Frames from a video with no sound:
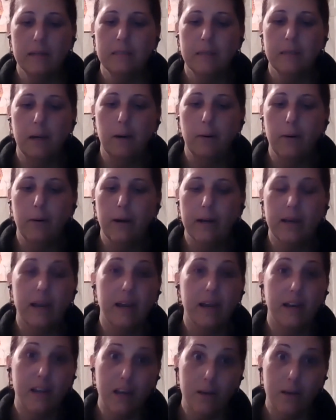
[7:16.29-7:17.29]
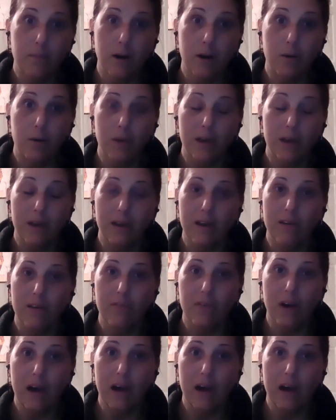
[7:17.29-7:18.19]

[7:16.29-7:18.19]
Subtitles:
So again, email me if